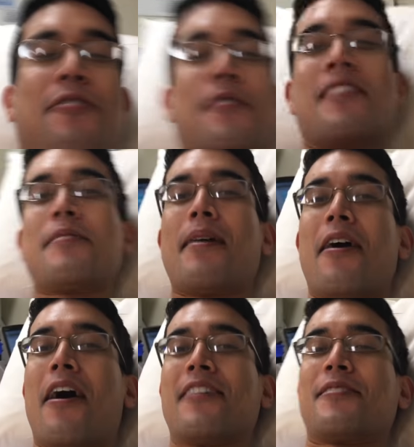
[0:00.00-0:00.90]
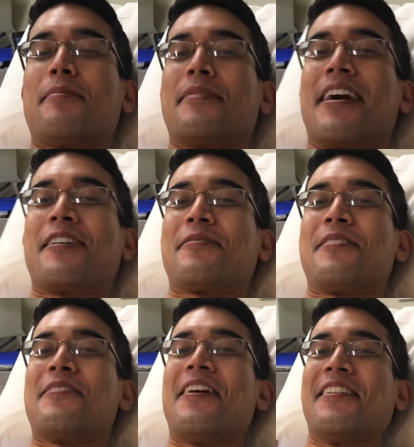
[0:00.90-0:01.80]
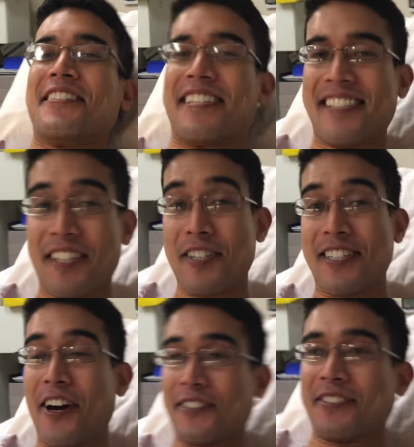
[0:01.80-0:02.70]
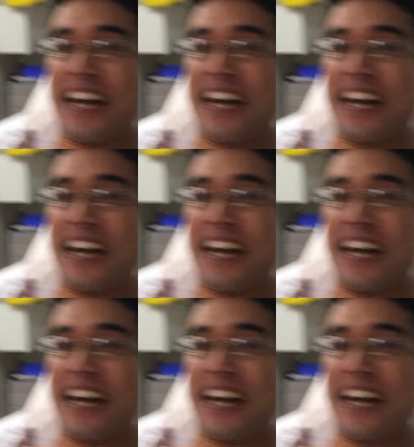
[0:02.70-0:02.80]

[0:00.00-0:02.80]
So this is my awesome gastroenterologist, Dr.